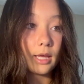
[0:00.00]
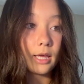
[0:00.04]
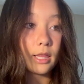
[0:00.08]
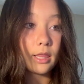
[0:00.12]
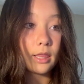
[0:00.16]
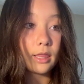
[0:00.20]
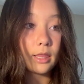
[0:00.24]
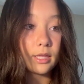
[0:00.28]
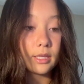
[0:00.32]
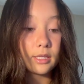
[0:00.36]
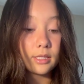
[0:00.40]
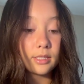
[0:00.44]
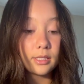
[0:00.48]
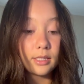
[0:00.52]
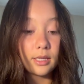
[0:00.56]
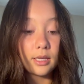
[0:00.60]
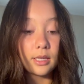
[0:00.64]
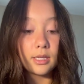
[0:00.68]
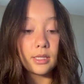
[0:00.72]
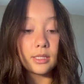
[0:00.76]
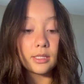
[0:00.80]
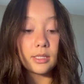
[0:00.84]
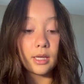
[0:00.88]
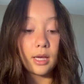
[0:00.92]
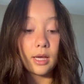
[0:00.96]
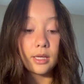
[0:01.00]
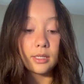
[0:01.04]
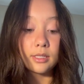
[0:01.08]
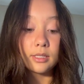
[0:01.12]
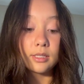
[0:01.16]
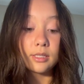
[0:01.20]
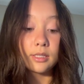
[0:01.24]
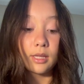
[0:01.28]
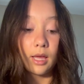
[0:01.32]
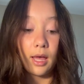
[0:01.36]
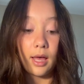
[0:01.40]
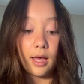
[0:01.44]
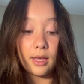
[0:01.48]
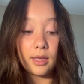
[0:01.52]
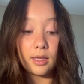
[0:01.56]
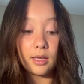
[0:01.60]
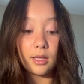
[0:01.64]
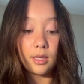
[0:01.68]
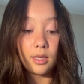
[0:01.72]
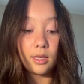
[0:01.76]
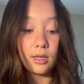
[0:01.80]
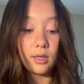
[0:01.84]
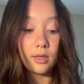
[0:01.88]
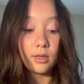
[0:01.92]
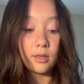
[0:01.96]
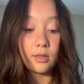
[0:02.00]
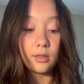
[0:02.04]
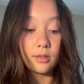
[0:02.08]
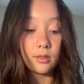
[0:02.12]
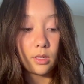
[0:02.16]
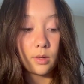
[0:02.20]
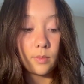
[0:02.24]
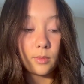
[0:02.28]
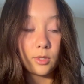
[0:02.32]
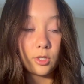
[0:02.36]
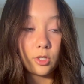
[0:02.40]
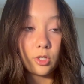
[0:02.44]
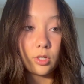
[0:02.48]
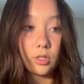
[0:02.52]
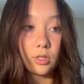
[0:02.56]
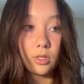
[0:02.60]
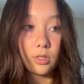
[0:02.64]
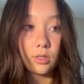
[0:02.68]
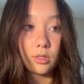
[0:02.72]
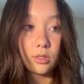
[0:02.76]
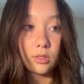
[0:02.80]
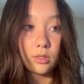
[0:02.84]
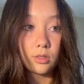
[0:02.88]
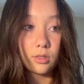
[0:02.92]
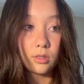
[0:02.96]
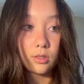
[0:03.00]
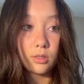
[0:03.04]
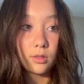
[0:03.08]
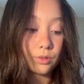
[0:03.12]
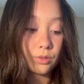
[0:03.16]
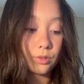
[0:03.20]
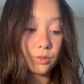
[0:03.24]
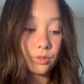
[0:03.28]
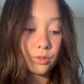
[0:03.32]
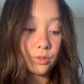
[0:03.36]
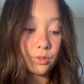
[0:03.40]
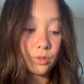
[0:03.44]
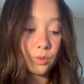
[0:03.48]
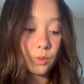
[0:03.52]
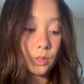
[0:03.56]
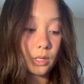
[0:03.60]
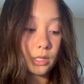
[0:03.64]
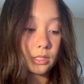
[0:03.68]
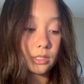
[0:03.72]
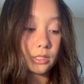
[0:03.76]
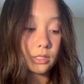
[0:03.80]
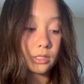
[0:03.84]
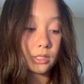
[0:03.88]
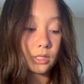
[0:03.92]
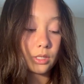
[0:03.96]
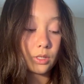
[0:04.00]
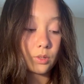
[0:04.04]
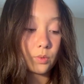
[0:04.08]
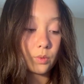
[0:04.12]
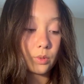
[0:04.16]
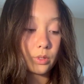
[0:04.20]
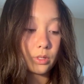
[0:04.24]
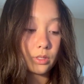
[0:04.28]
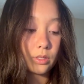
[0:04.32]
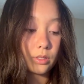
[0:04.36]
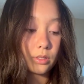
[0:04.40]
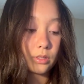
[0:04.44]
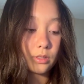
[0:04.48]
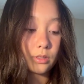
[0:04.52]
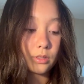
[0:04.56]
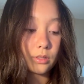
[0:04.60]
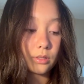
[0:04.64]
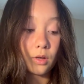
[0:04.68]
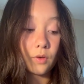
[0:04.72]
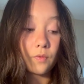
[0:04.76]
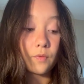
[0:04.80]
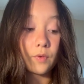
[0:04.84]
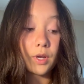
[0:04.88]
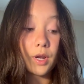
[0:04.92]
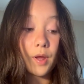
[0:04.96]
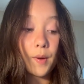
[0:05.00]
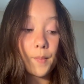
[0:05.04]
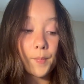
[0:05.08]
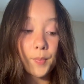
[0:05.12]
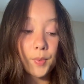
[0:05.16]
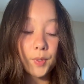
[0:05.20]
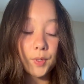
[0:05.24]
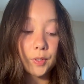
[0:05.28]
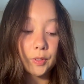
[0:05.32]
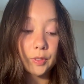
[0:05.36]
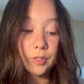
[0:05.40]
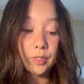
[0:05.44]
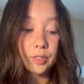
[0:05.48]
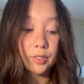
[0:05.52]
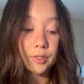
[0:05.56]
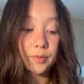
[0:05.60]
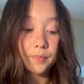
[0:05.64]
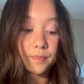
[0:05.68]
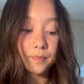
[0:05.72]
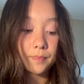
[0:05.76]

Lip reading: And this is assigning images to a sequence of numbers.